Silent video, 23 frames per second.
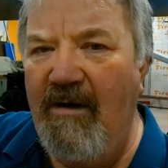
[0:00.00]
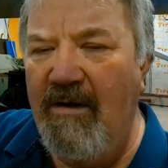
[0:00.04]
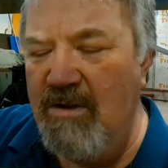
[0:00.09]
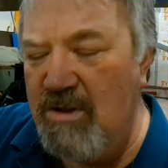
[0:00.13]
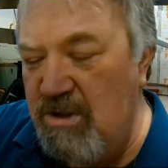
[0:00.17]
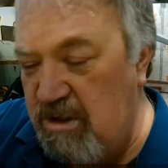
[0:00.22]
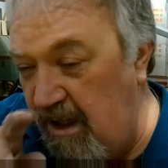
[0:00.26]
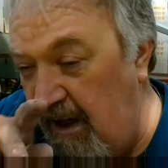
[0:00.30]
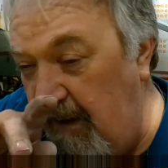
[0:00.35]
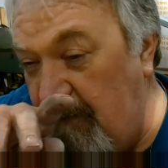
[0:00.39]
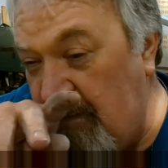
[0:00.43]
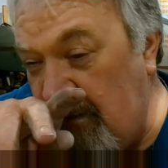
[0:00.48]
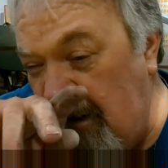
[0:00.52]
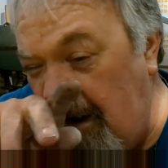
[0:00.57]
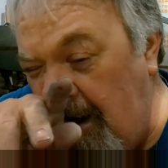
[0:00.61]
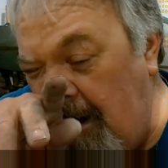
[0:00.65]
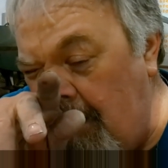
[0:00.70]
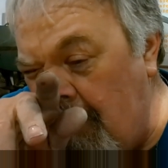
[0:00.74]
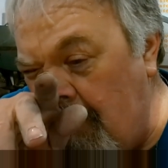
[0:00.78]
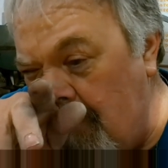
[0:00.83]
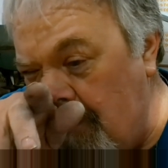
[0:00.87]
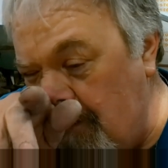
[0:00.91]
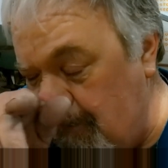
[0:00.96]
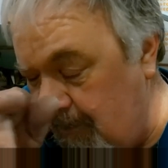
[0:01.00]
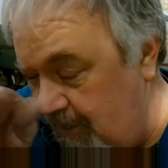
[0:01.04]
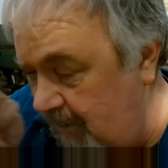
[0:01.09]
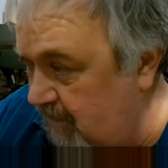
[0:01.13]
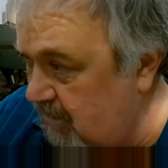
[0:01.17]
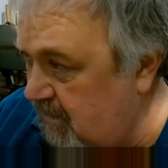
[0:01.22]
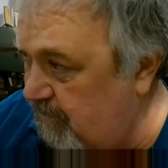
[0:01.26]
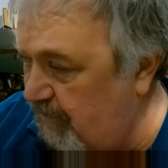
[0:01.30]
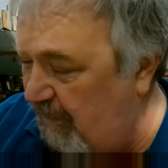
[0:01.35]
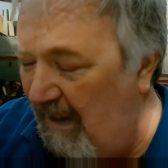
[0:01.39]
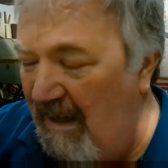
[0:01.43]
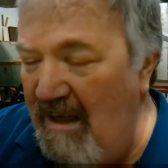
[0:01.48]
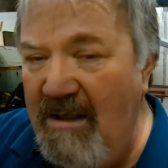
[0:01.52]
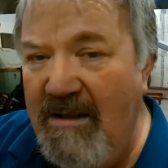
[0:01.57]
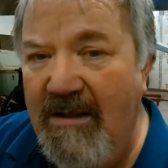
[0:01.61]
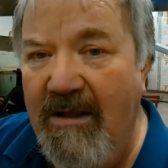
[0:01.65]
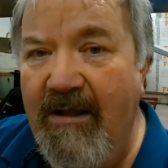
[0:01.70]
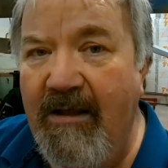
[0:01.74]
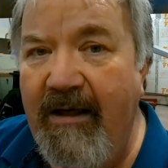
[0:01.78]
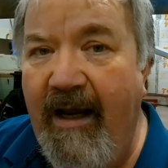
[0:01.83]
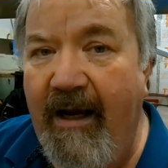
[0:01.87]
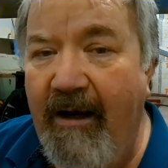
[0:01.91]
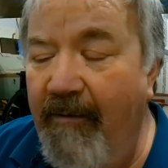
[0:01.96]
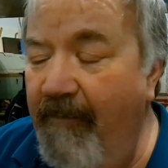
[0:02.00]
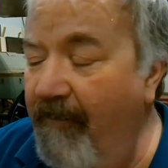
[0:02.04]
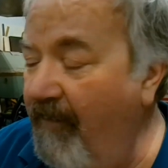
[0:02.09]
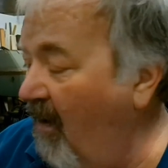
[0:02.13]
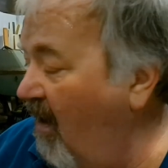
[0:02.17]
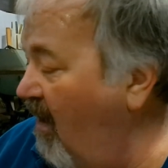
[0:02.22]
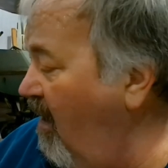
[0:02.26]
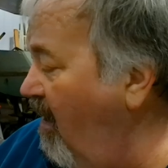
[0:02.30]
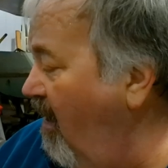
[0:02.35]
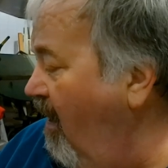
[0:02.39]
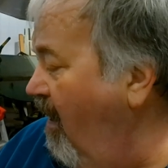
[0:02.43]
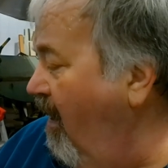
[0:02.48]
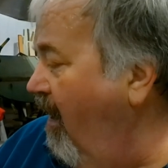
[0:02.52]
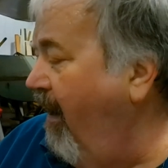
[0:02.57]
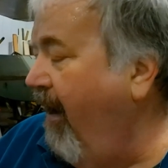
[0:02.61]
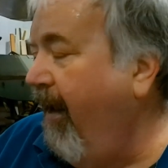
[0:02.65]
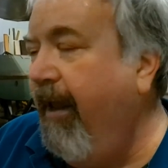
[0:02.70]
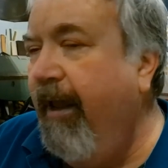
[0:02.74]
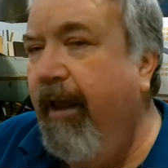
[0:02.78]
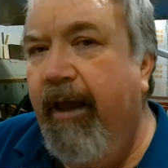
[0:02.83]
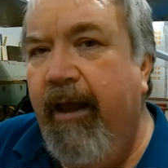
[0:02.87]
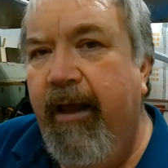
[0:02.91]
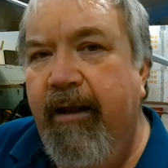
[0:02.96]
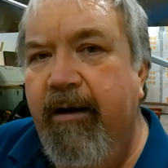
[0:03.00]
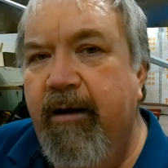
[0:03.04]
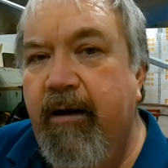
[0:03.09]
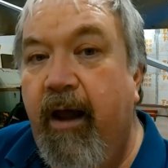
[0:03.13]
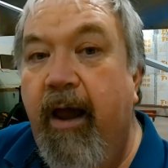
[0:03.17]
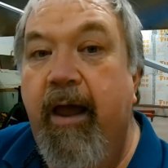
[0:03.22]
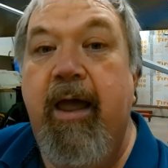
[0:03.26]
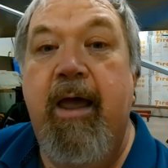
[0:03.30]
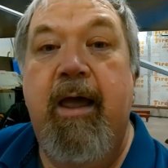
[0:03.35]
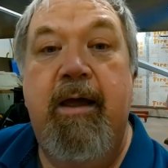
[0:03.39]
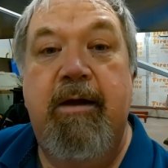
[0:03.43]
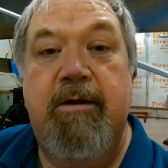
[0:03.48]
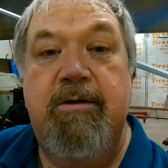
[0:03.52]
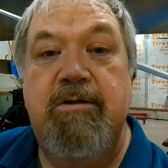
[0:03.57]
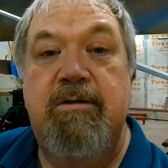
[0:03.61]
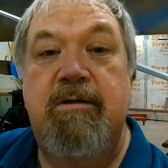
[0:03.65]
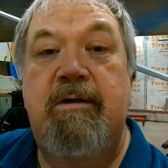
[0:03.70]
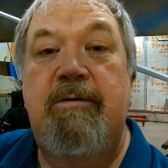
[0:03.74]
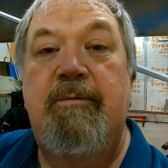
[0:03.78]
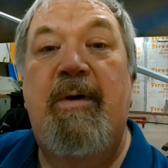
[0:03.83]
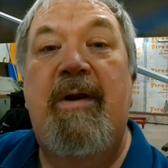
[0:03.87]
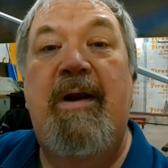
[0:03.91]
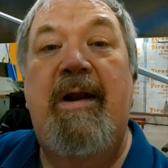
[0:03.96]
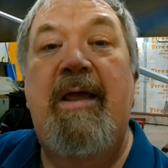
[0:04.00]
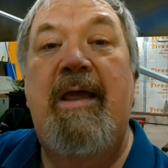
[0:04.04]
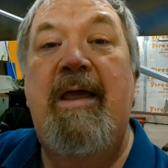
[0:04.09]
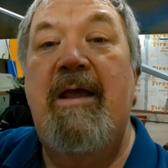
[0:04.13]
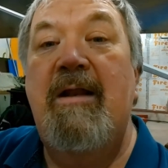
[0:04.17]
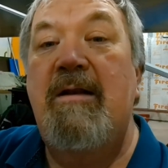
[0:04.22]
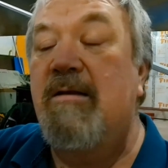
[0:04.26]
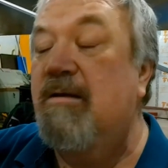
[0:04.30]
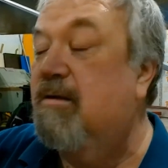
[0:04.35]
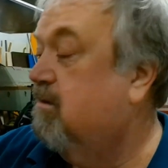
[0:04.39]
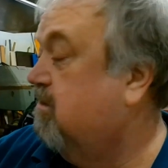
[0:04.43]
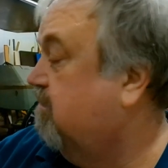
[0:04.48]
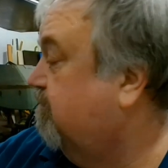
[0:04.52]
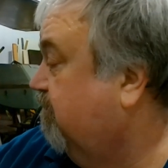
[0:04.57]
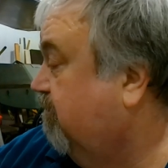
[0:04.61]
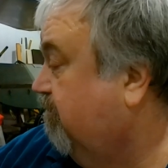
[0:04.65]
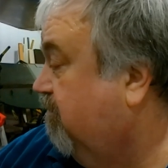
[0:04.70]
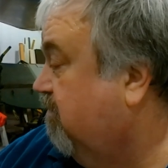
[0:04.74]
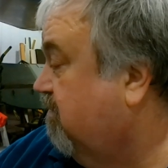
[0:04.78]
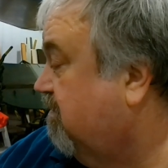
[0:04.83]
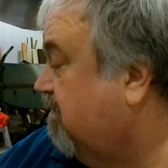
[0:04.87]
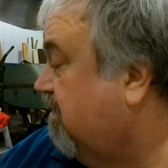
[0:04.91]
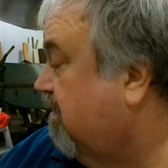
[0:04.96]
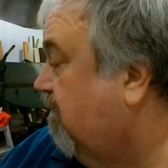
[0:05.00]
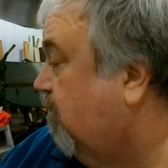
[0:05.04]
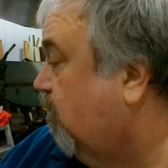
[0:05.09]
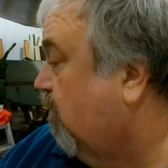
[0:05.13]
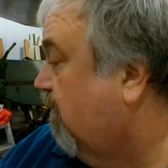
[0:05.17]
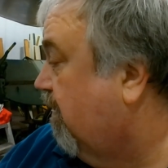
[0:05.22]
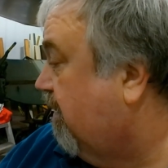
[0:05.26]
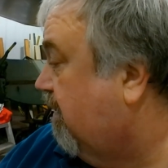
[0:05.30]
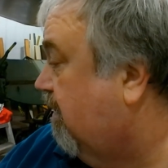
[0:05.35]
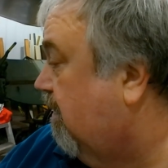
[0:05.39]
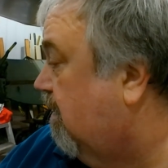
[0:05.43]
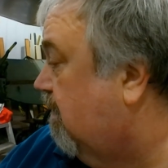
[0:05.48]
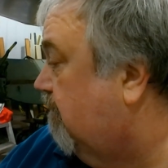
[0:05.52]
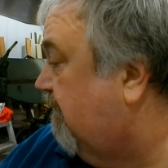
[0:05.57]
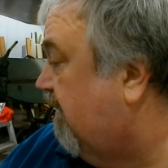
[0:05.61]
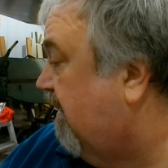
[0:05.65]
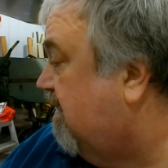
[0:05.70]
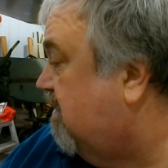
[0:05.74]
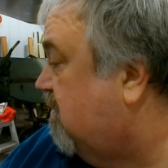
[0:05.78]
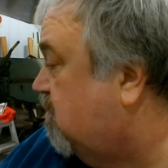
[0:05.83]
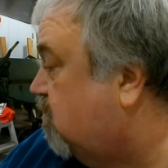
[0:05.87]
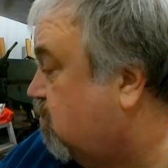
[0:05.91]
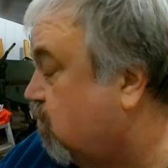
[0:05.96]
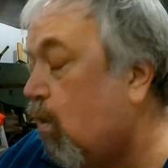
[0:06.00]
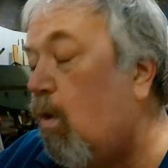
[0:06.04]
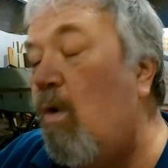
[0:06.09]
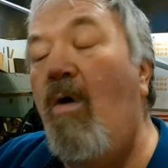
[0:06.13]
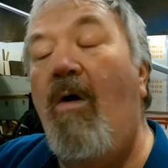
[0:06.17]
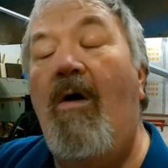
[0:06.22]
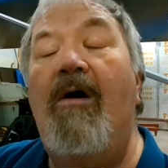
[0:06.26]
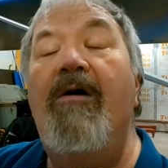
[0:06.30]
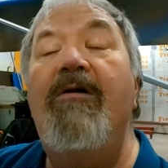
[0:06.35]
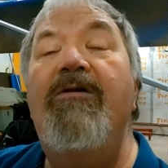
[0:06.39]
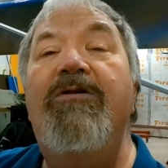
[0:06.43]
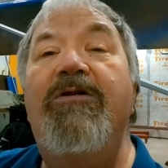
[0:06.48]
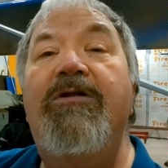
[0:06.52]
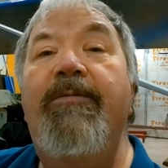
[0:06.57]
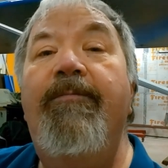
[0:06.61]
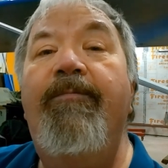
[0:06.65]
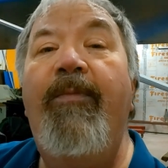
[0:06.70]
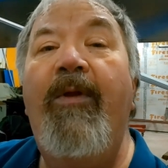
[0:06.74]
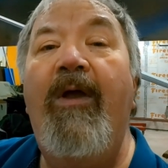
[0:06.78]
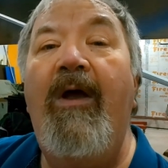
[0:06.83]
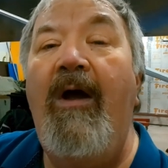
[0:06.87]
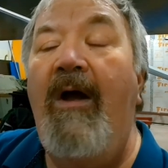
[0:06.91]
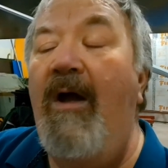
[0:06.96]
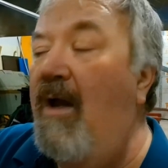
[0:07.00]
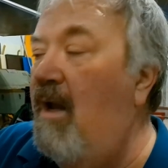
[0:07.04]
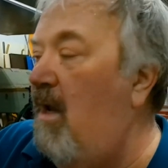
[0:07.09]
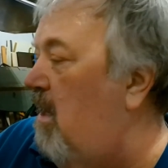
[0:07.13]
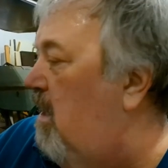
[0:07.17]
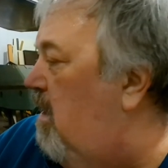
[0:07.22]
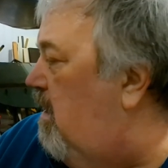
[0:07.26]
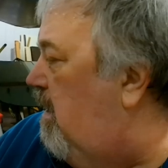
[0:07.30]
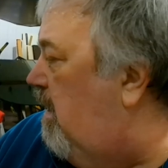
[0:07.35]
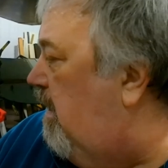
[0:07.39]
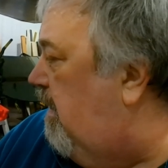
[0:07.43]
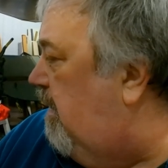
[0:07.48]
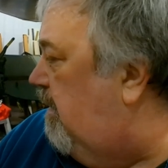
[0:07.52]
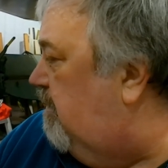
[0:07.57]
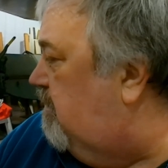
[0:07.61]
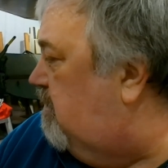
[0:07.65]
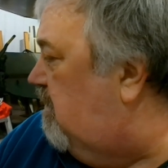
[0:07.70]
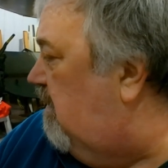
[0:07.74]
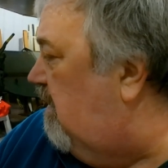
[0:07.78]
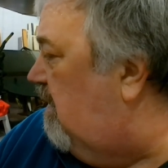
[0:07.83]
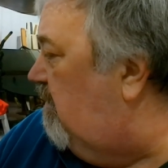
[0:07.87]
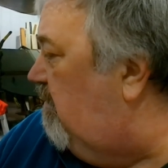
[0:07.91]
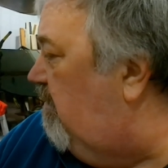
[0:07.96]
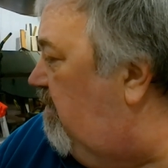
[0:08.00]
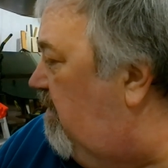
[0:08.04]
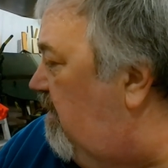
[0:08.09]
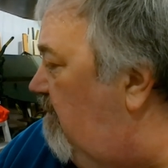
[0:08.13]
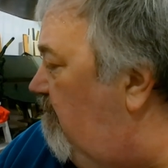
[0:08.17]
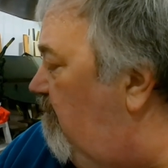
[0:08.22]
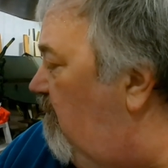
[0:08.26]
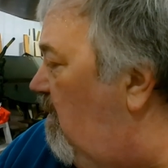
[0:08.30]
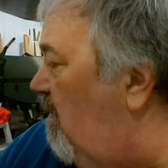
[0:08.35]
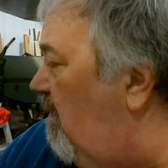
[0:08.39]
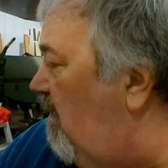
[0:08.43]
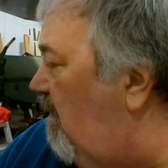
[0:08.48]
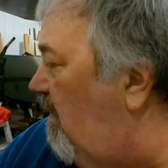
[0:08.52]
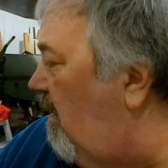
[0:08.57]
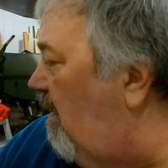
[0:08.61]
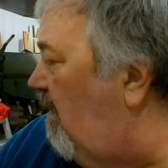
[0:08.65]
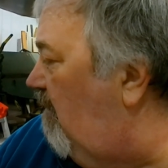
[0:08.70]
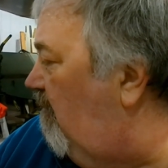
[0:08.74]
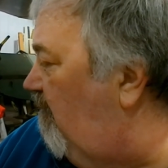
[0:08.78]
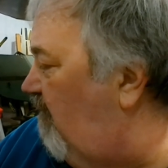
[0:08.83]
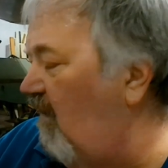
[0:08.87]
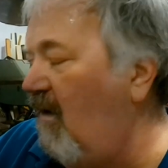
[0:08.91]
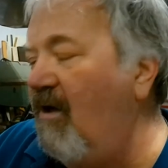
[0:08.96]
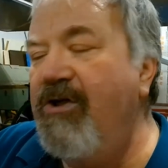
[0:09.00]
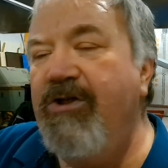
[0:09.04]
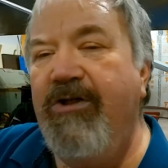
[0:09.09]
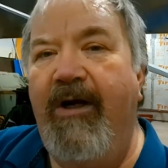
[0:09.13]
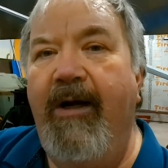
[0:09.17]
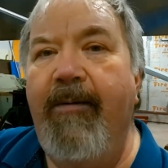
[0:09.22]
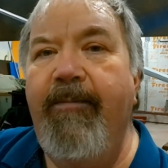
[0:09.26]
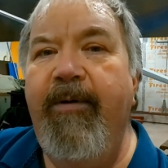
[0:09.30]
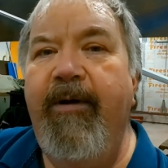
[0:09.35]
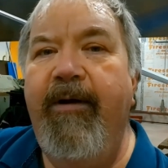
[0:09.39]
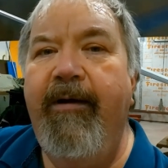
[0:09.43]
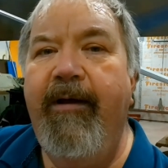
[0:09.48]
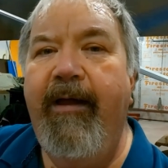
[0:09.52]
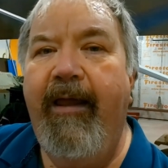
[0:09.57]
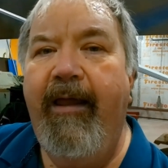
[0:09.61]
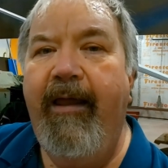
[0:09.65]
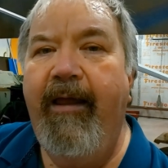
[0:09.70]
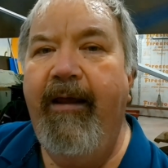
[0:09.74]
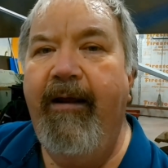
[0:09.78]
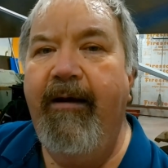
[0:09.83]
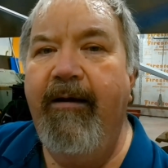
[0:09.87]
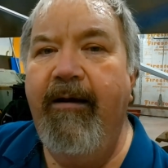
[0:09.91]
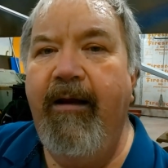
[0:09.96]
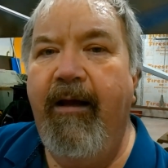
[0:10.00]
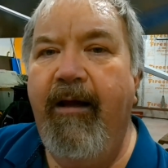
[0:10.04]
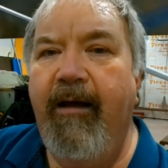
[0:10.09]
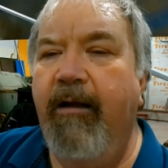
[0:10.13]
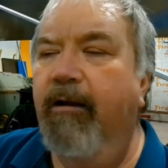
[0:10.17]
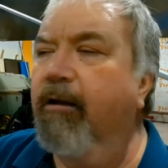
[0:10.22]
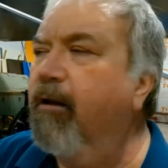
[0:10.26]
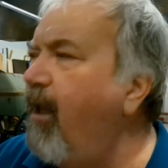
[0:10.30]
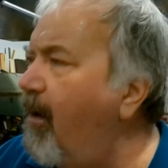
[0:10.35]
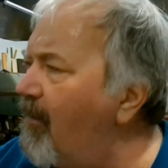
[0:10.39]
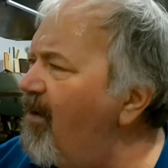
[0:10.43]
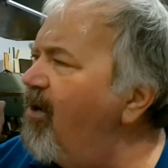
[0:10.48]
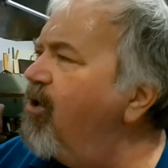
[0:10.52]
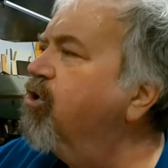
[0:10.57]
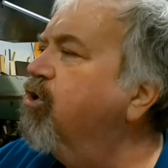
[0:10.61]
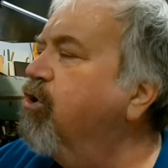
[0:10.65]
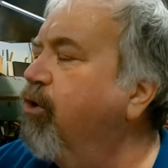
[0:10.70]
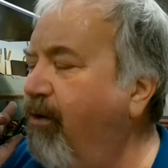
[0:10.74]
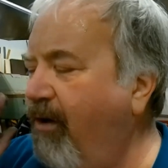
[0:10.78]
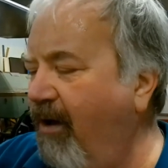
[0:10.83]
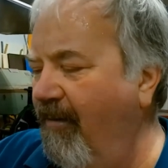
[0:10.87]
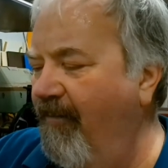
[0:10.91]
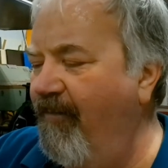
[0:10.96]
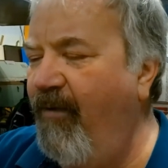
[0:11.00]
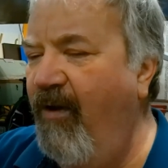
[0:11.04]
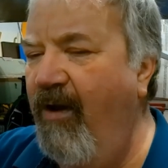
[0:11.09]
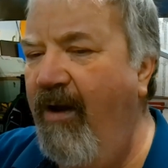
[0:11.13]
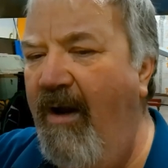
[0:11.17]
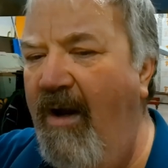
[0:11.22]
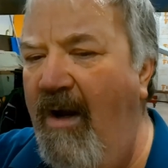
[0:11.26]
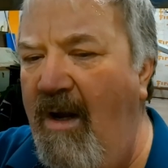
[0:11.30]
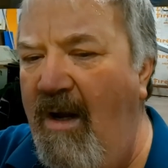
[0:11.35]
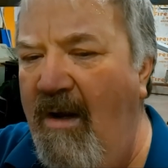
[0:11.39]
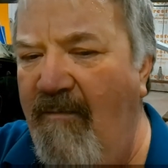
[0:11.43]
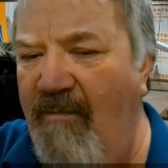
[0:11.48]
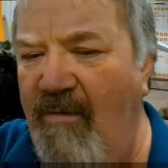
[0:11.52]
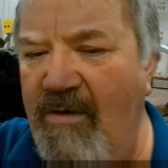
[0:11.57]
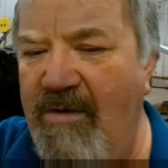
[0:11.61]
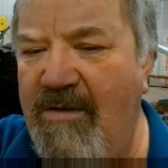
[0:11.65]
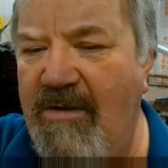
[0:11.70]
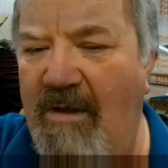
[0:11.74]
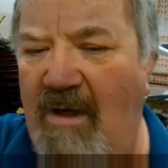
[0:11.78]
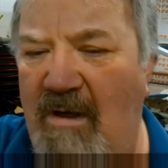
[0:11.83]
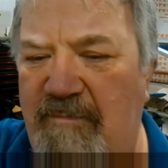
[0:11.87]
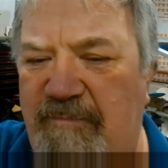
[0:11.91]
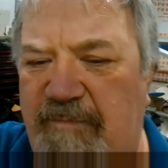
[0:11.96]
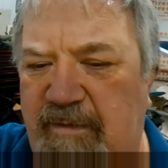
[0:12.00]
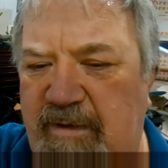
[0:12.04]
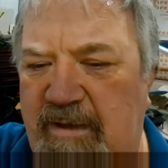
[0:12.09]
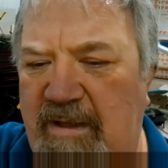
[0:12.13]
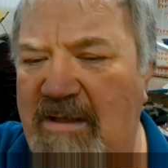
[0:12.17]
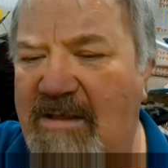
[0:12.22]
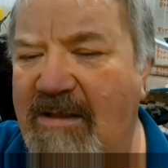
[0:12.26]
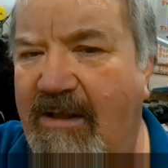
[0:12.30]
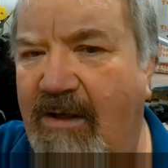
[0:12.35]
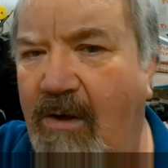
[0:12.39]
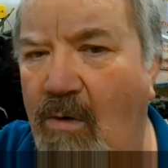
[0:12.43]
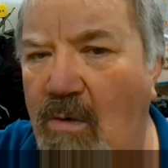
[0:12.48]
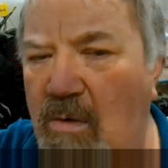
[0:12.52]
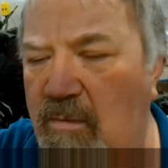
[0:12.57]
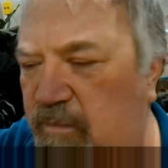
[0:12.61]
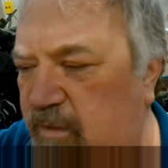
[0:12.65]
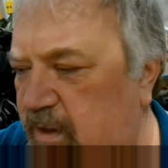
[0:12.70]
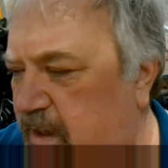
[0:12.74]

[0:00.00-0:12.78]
shaped and it's painted now. And I actually went ahead and started working on my doors to get them finished up. And let me show you. First off, let's go over